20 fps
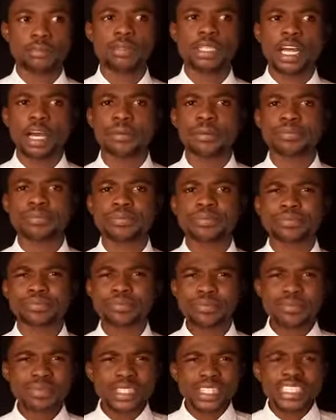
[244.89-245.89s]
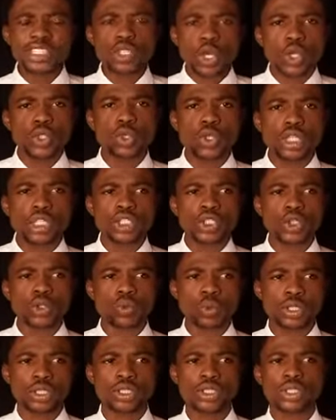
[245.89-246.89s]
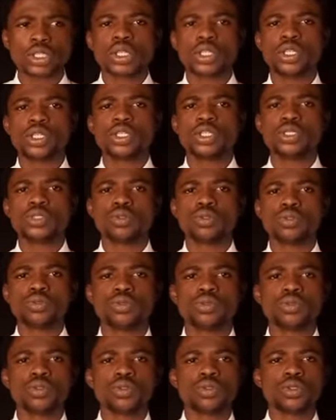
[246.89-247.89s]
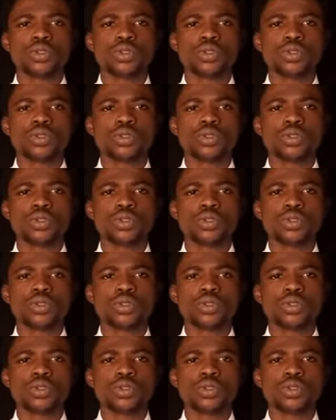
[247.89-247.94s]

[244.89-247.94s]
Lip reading: Now, it also leads to